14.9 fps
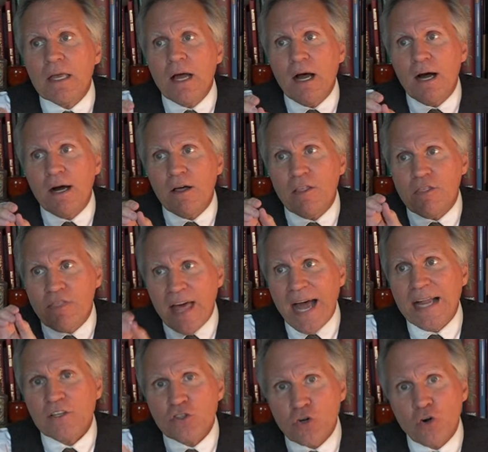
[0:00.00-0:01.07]
Uh,
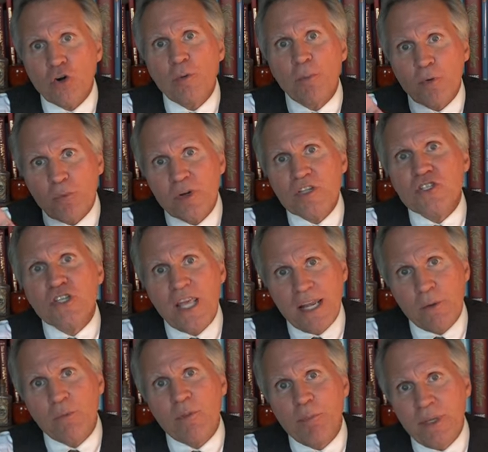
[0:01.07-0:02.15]
that term
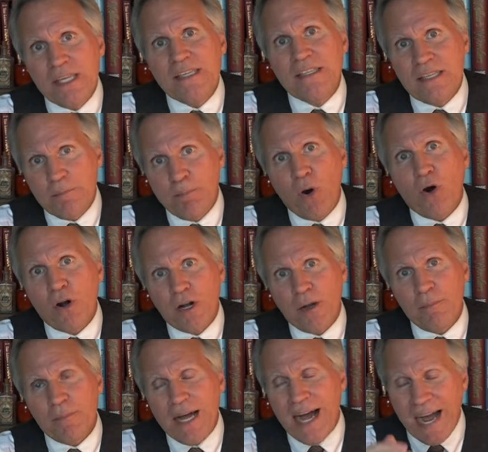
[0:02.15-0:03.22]
originated with P.T. Barnum.